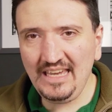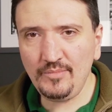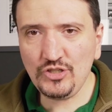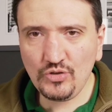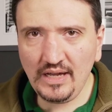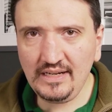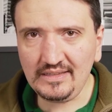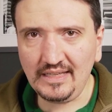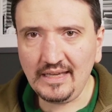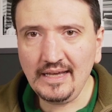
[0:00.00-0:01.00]
image
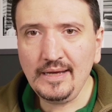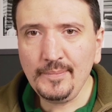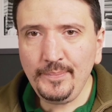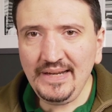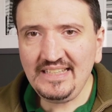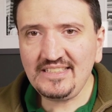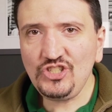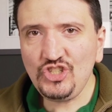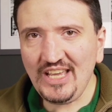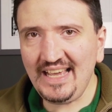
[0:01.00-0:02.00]
quality,
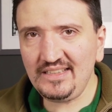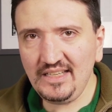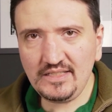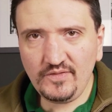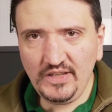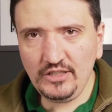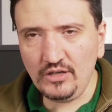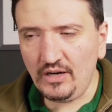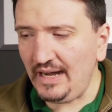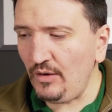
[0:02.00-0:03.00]
please check this
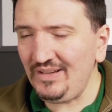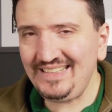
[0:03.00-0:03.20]
video. I will